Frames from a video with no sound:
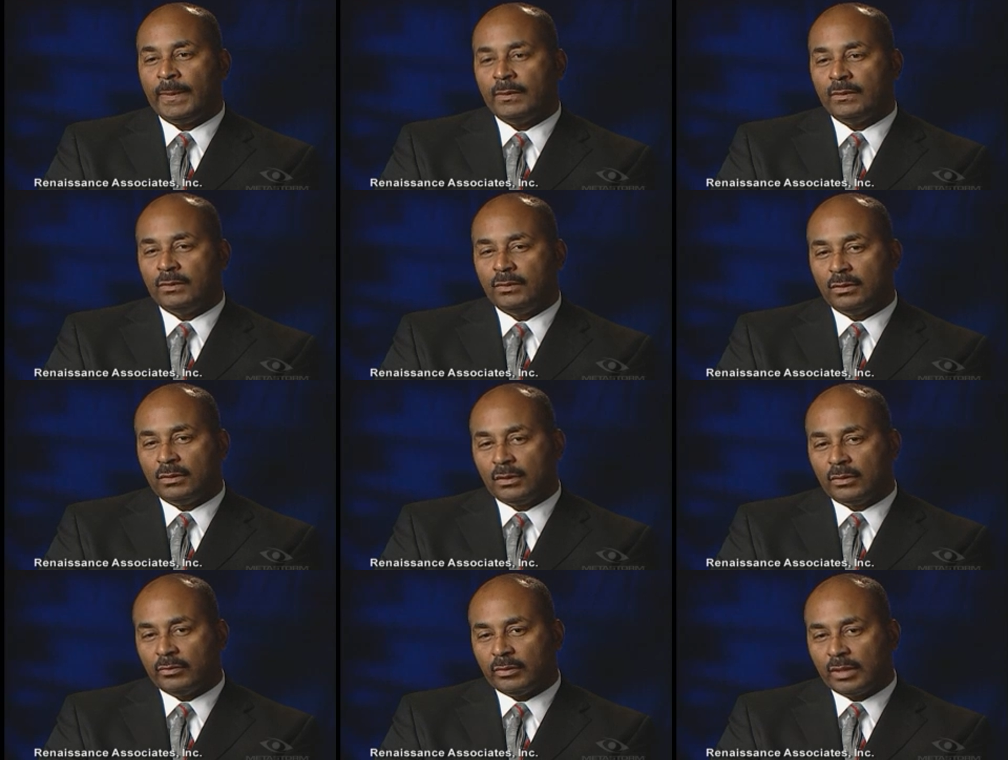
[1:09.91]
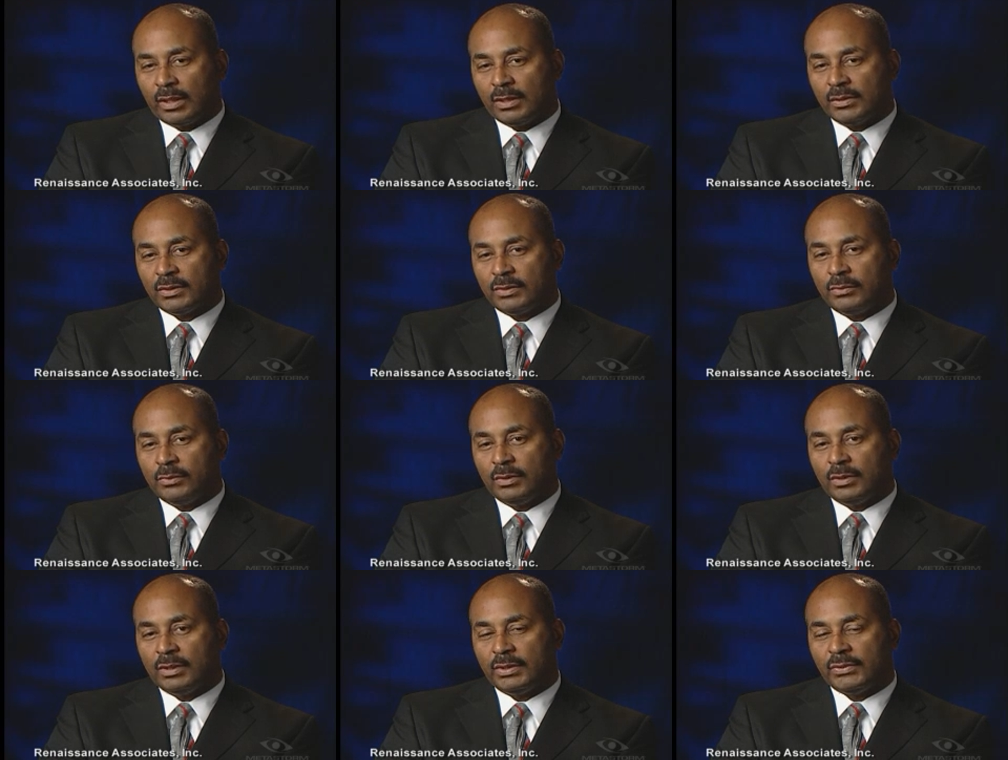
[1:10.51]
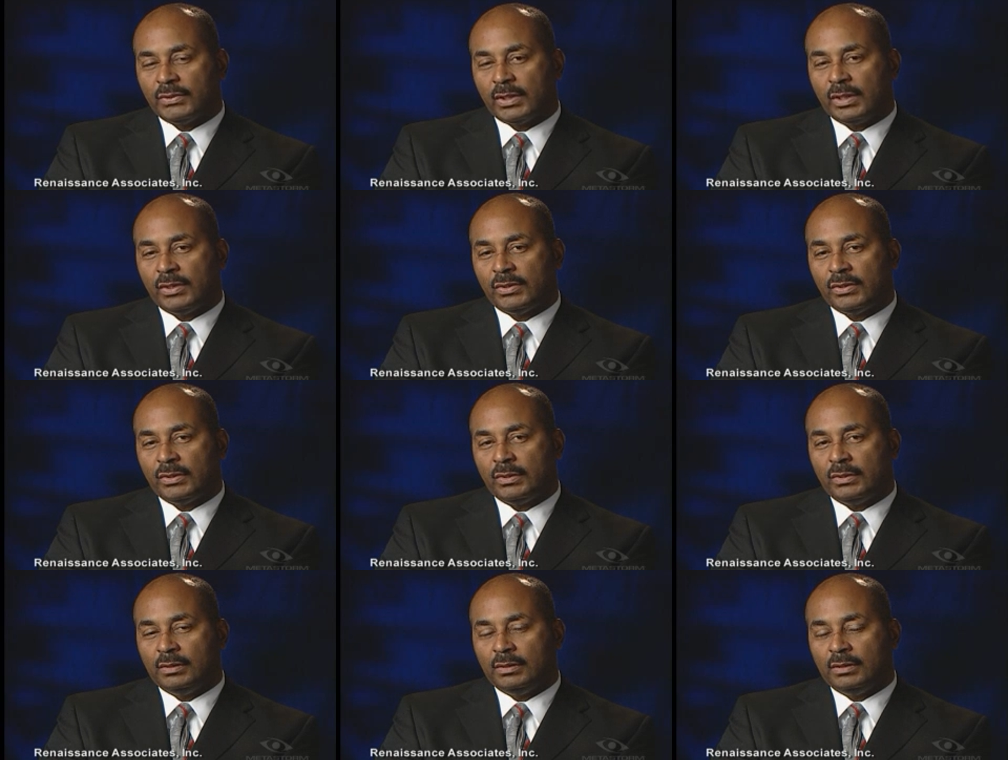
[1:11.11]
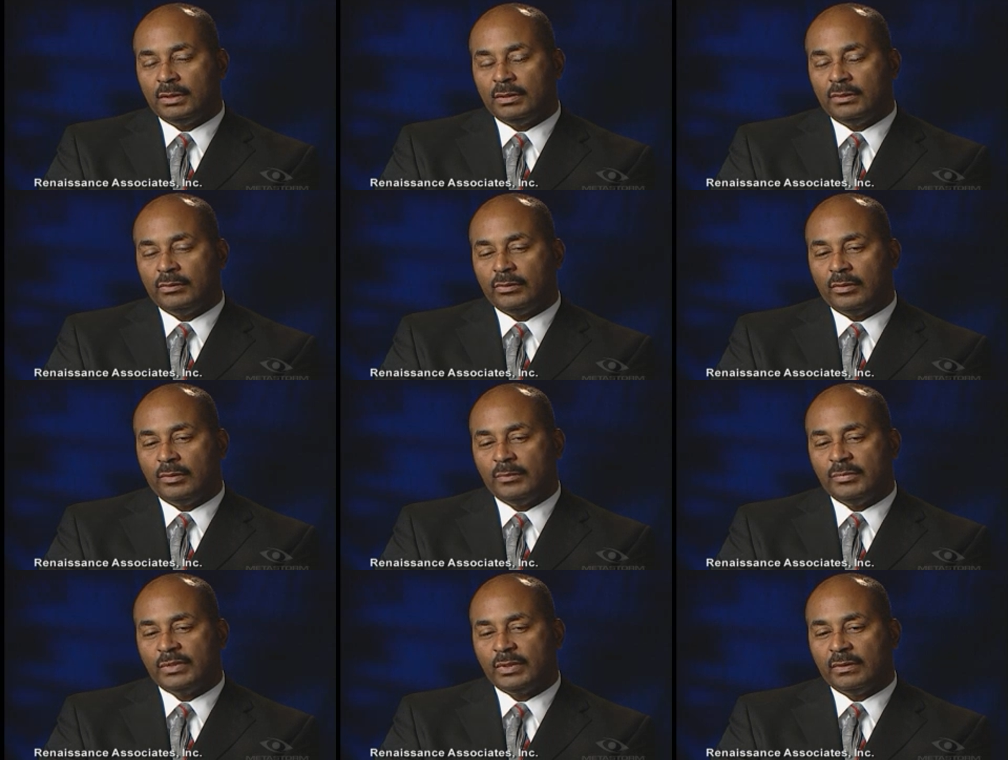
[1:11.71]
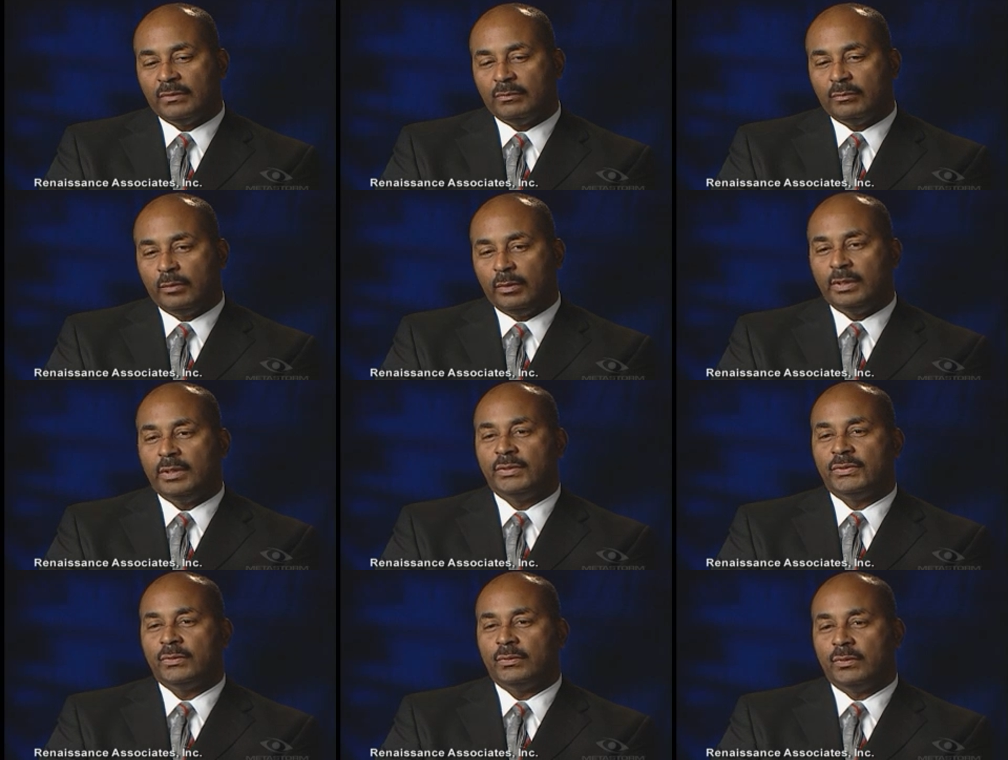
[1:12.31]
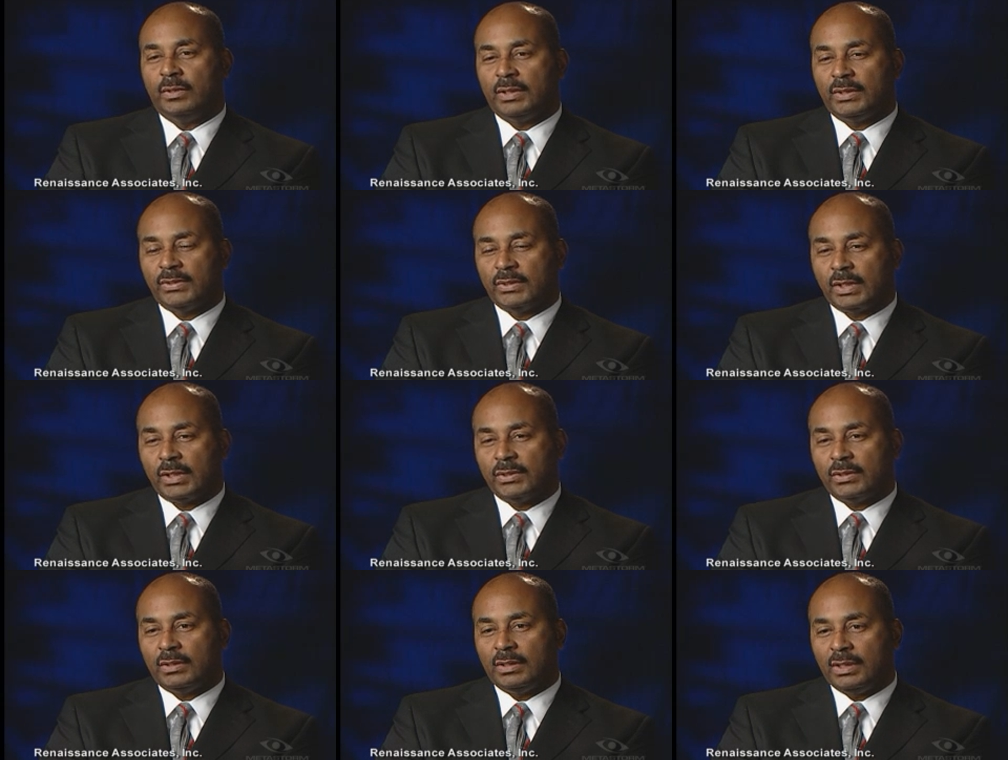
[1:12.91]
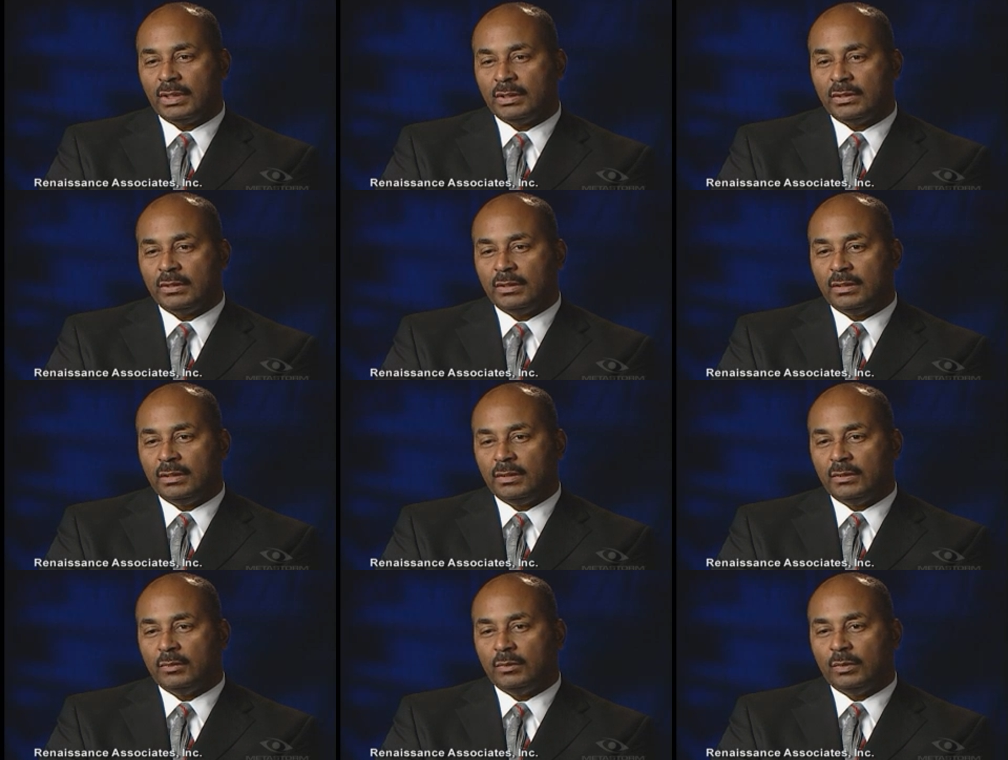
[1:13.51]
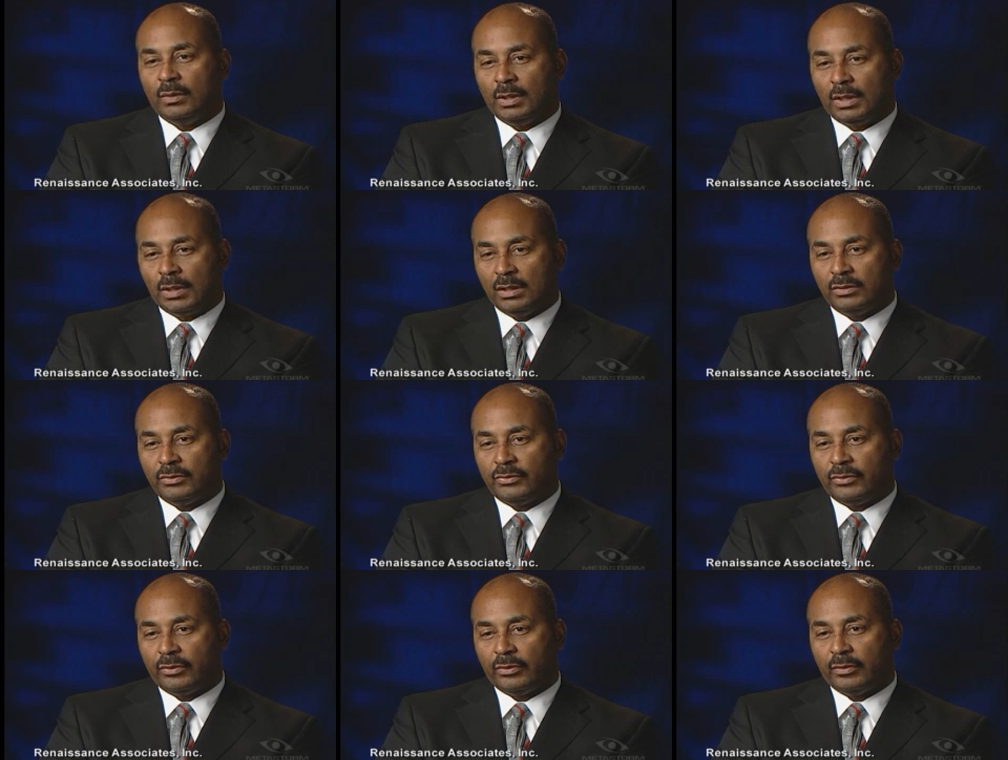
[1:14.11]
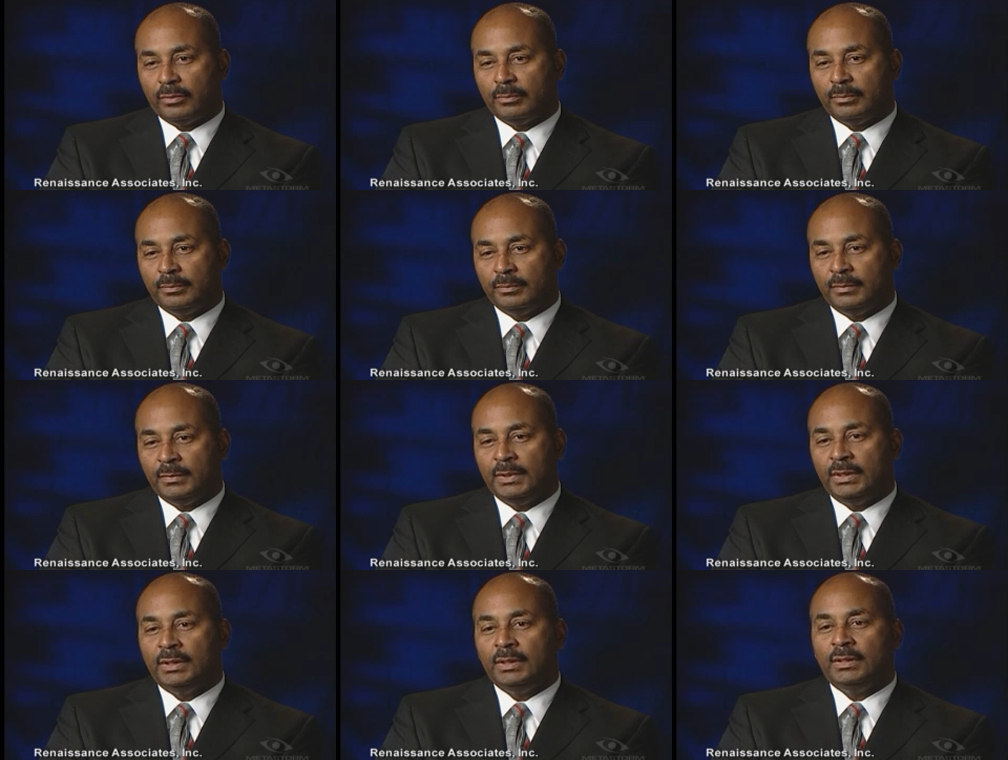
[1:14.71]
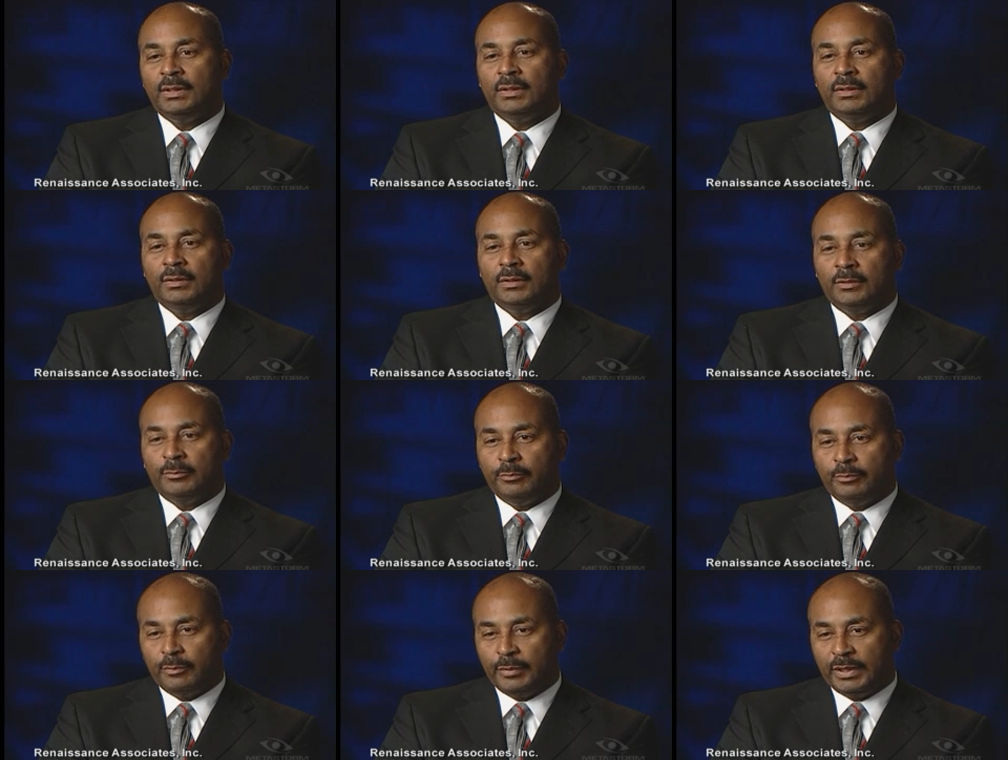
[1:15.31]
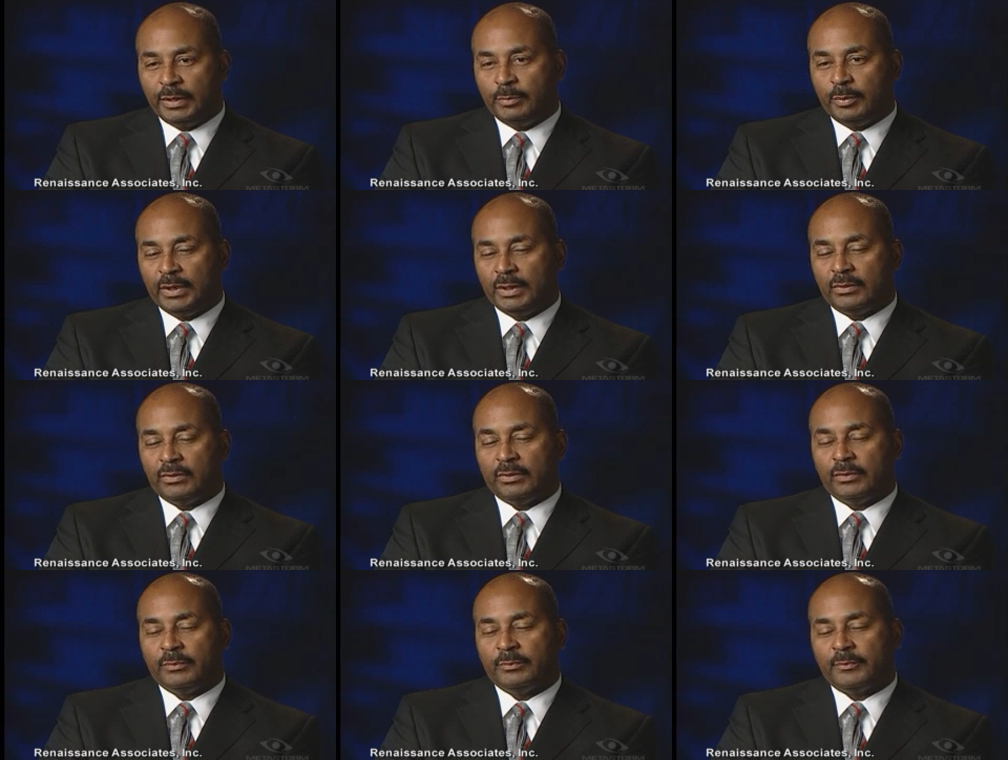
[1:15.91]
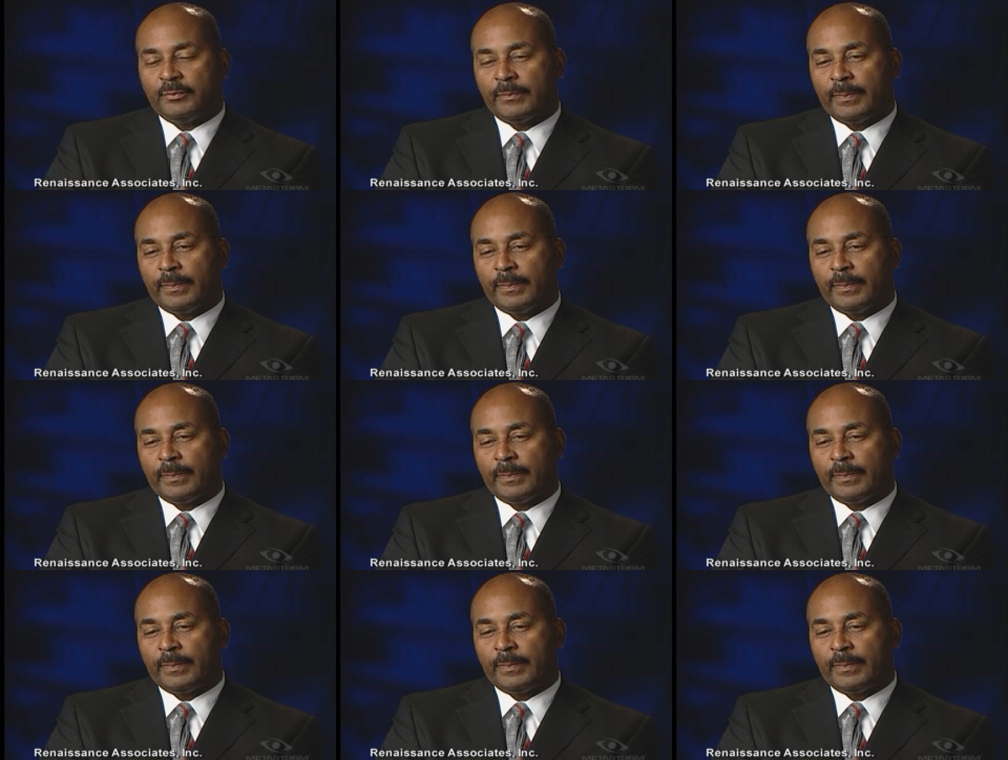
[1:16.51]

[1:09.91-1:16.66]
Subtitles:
Look across the organization in terms of where does the organization need to go long-term, big picture.